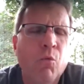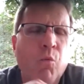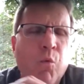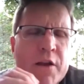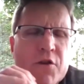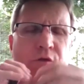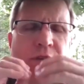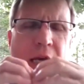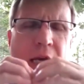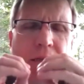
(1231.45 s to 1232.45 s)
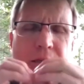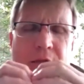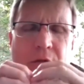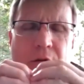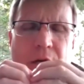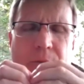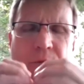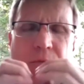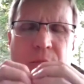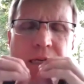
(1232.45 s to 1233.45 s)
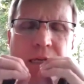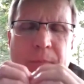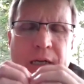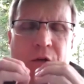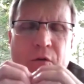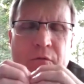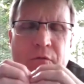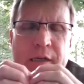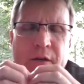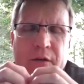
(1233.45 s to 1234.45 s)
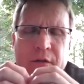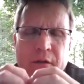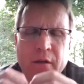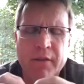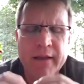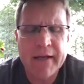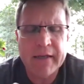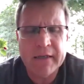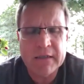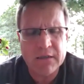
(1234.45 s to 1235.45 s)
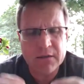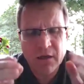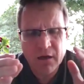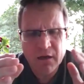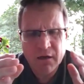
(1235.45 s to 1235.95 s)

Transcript: when you take the time to make a medical record that is